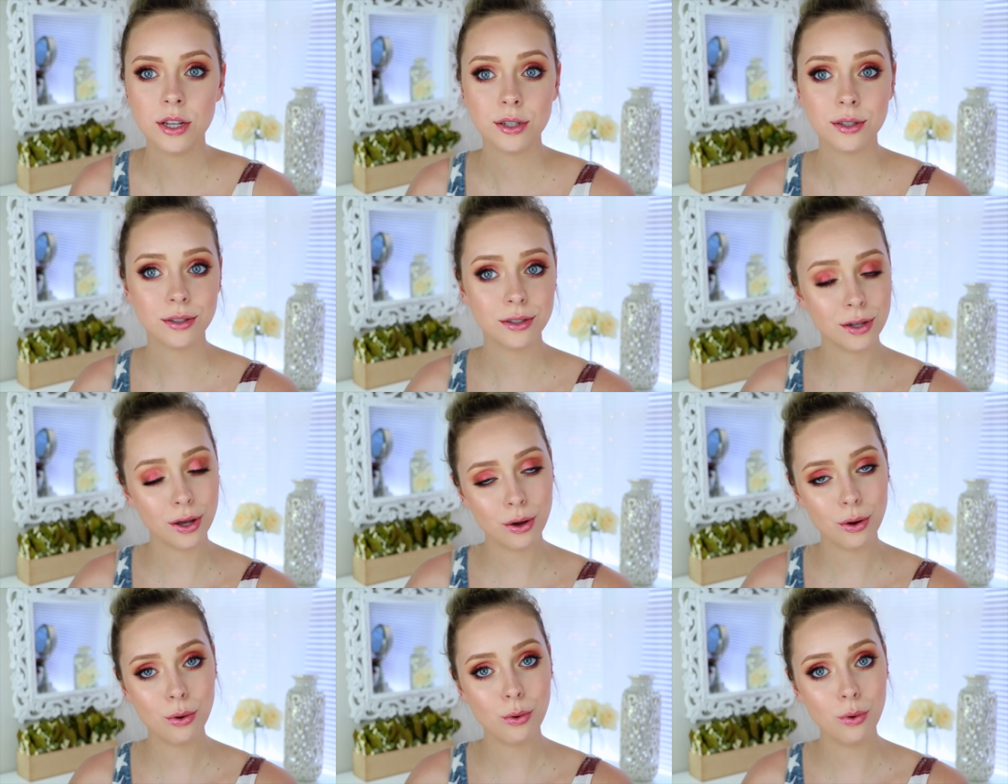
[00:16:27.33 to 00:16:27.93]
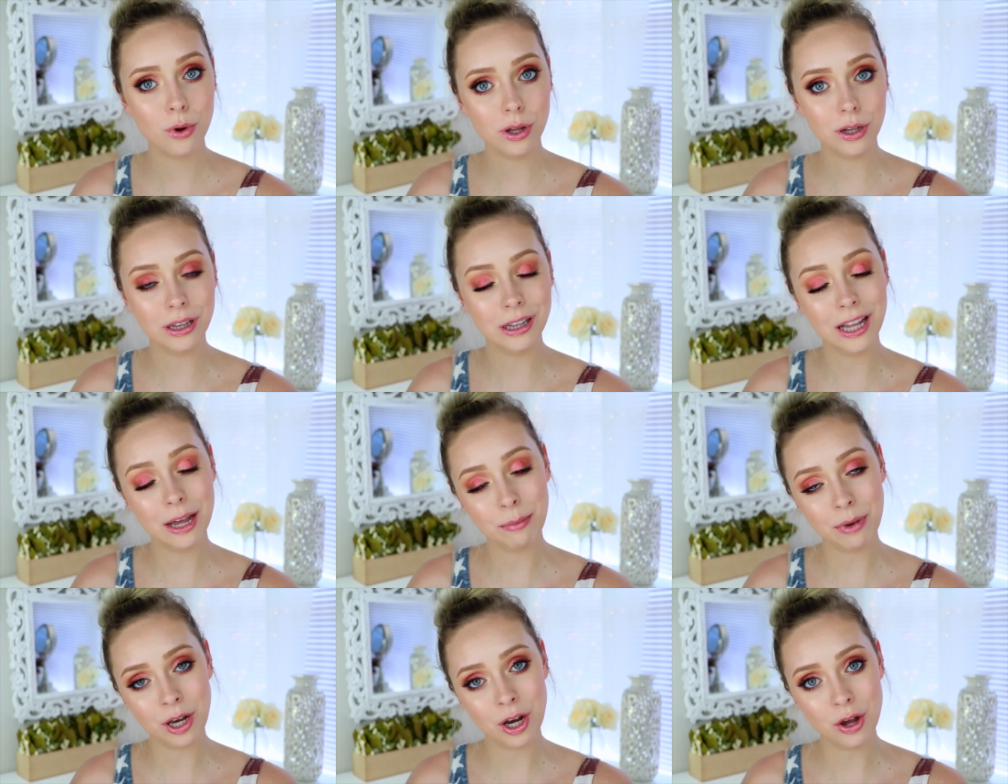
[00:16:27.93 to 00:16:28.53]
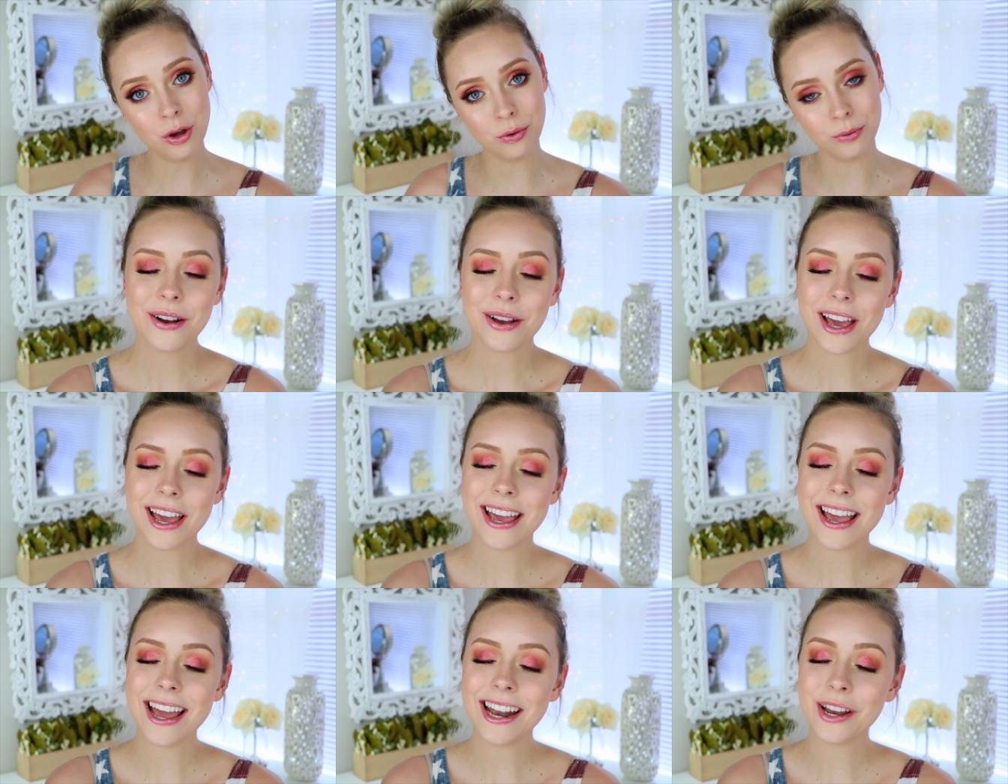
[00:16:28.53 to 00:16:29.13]
So let me know.
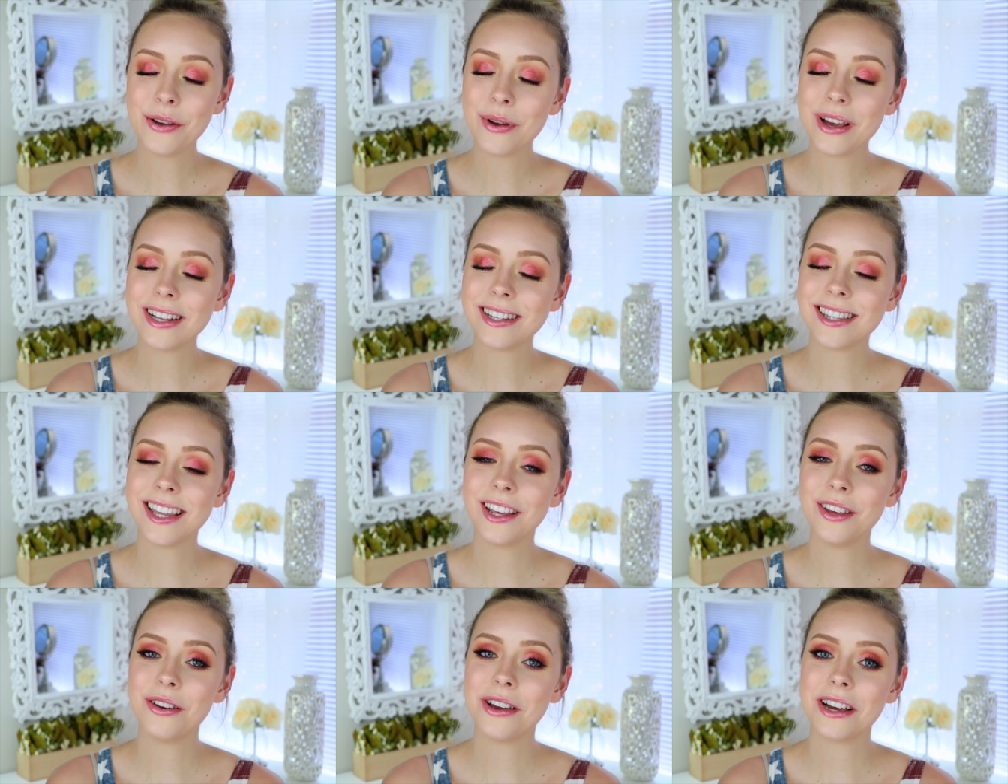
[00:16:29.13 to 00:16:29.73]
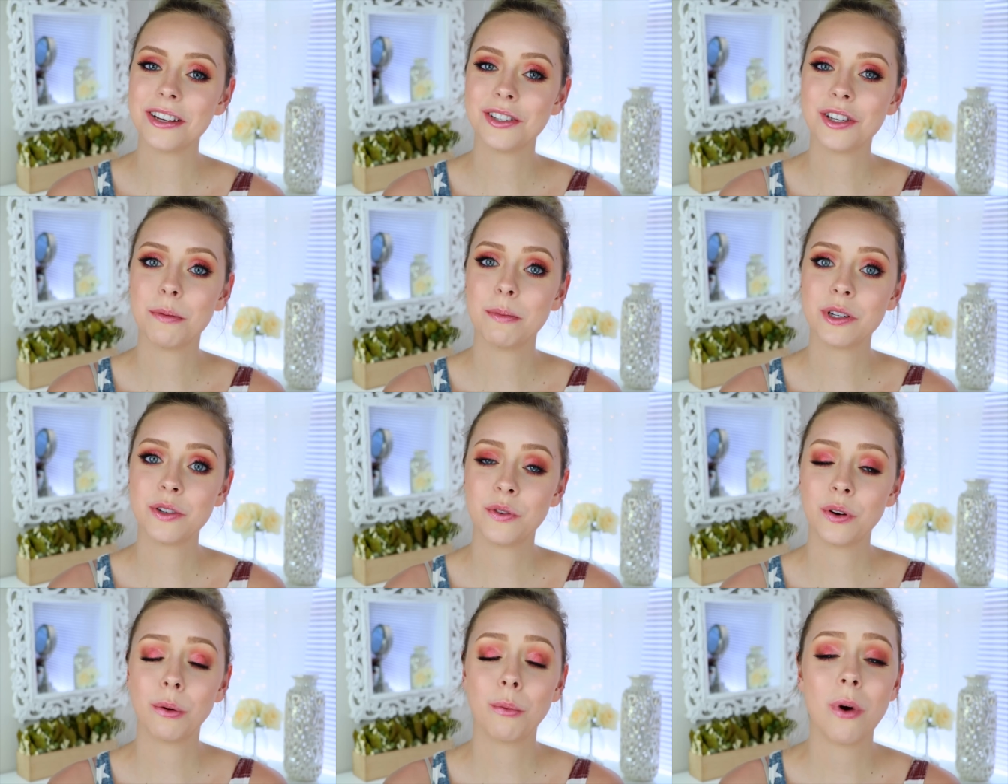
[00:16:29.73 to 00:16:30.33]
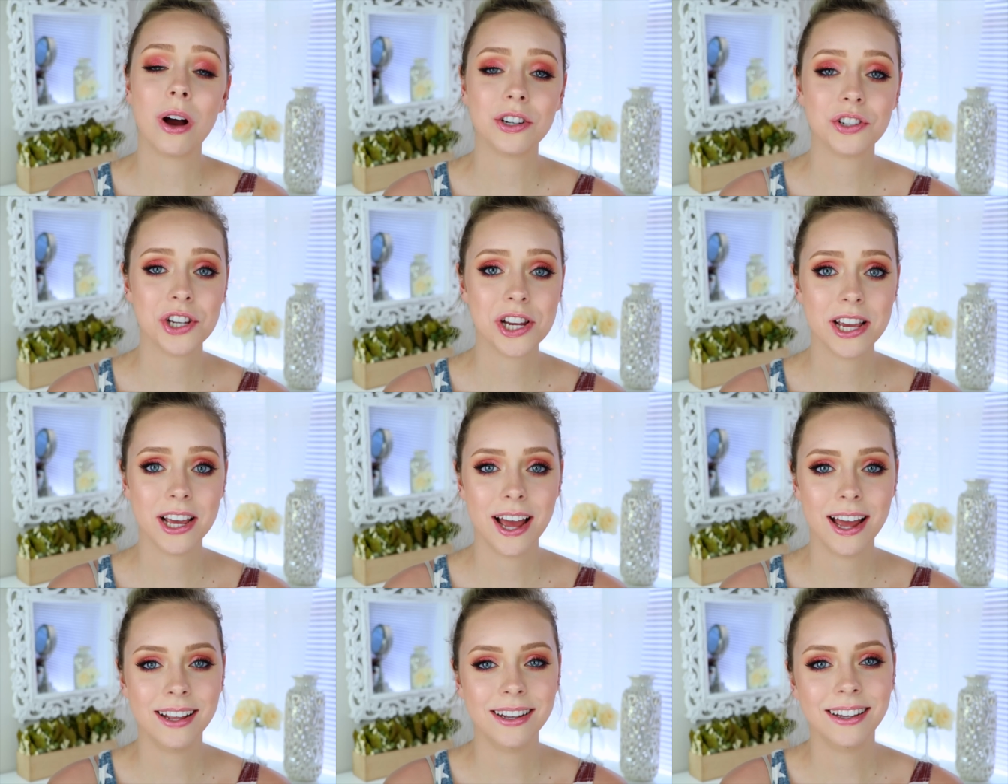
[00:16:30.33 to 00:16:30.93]
Okay, anyways, thank you guys so much for
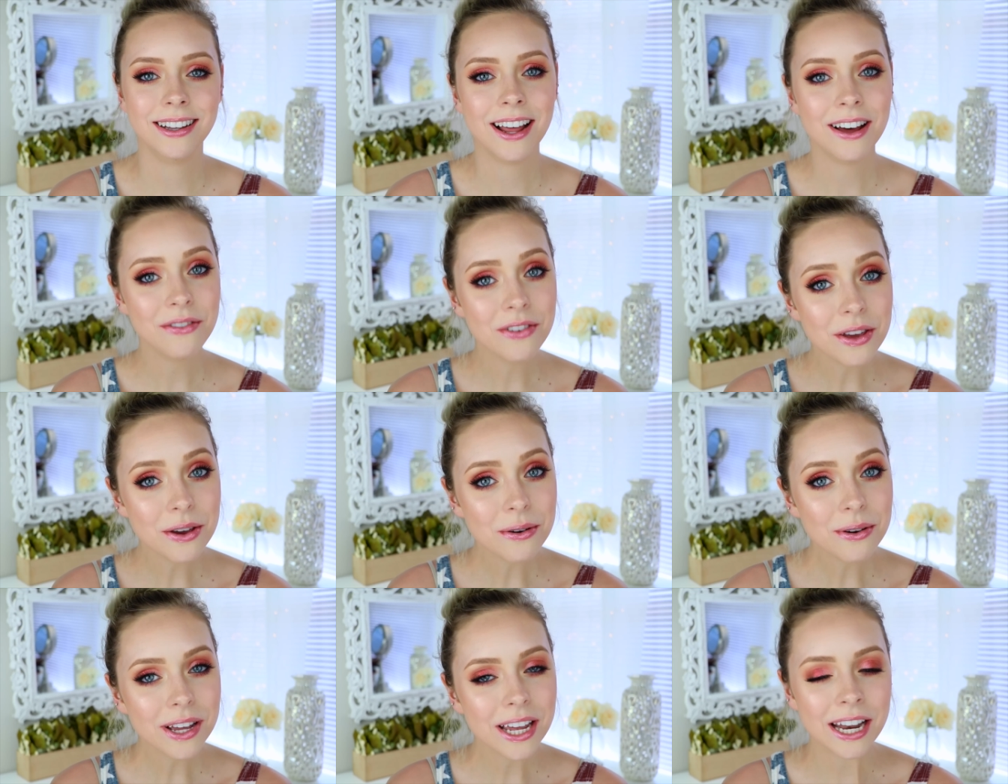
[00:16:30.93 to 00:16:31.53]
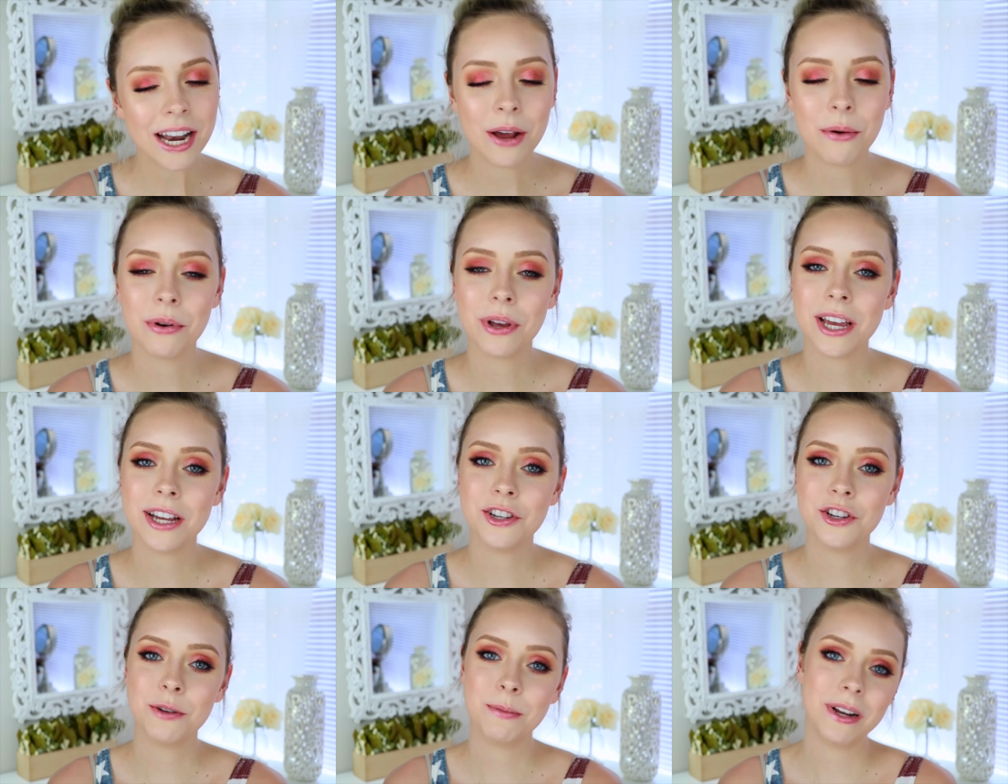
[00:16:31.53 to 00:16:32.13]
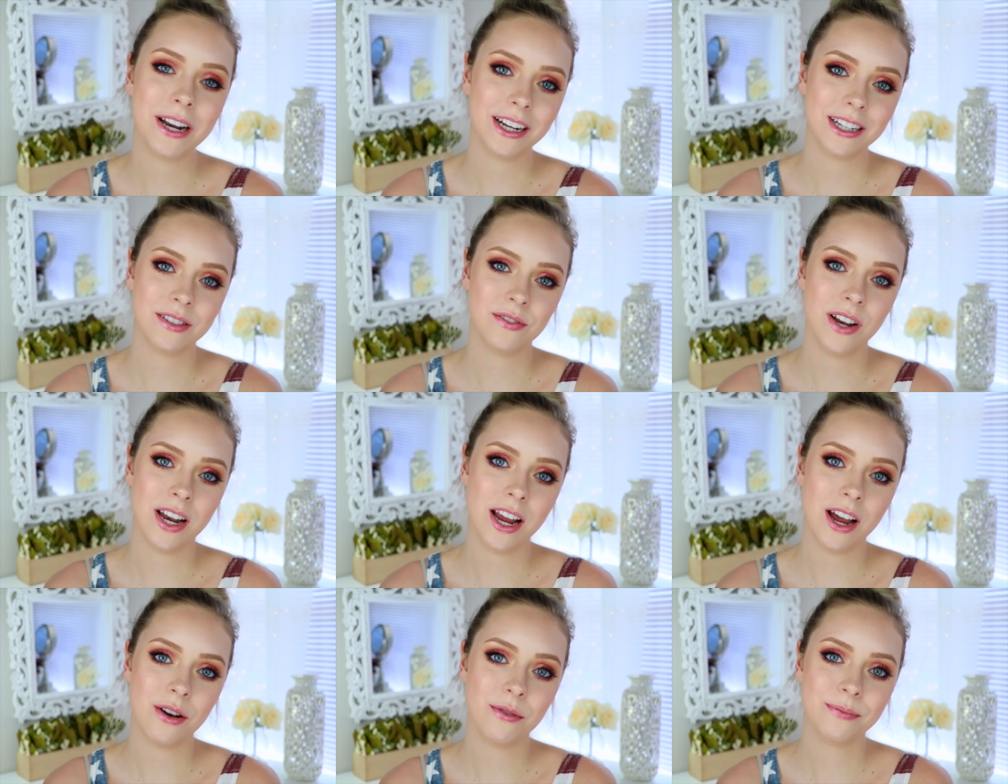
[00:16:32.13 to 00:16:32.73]
watching. I love you and I will catch you in my next
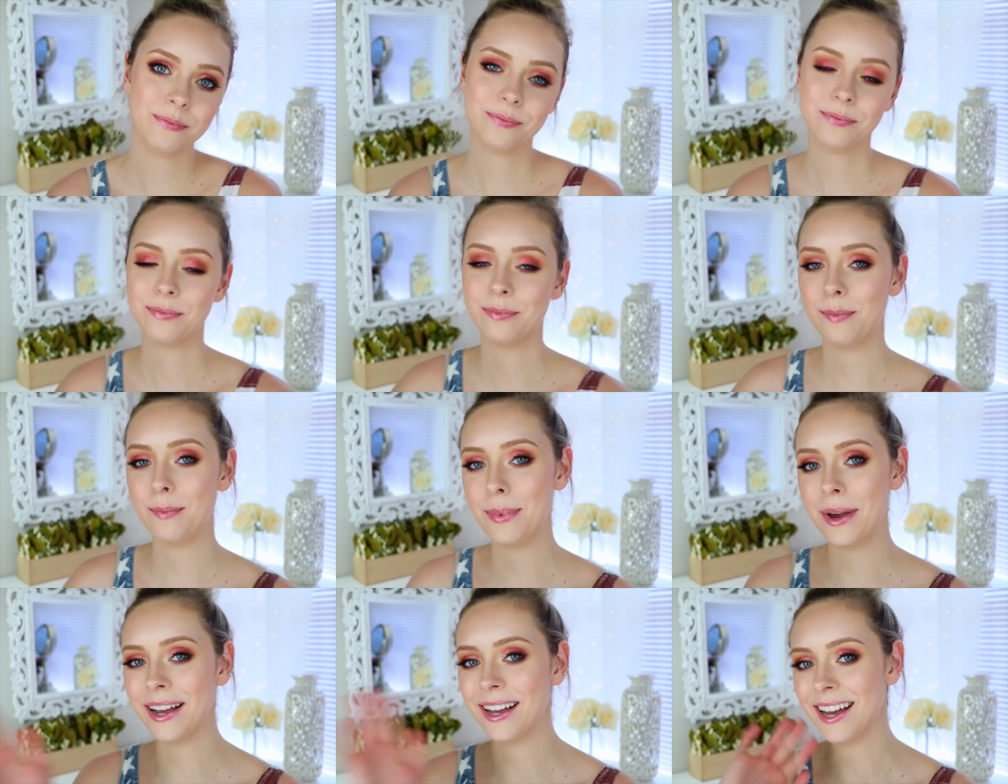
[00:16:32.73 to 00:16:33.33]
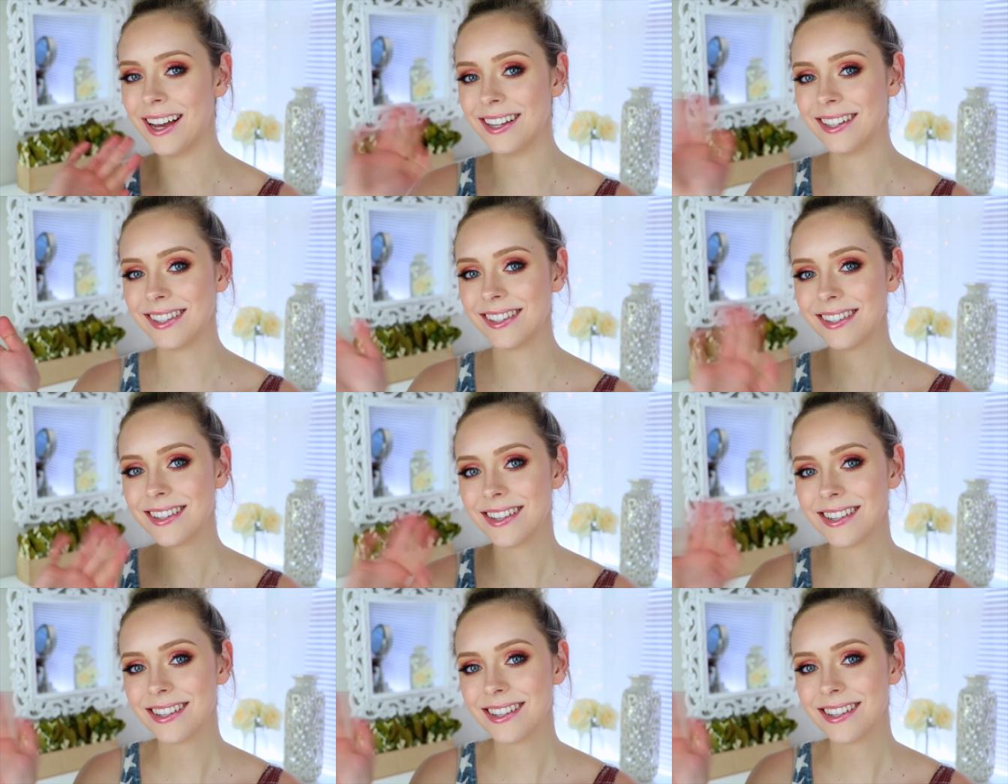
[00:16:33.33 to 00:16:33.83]
video. Bye guys.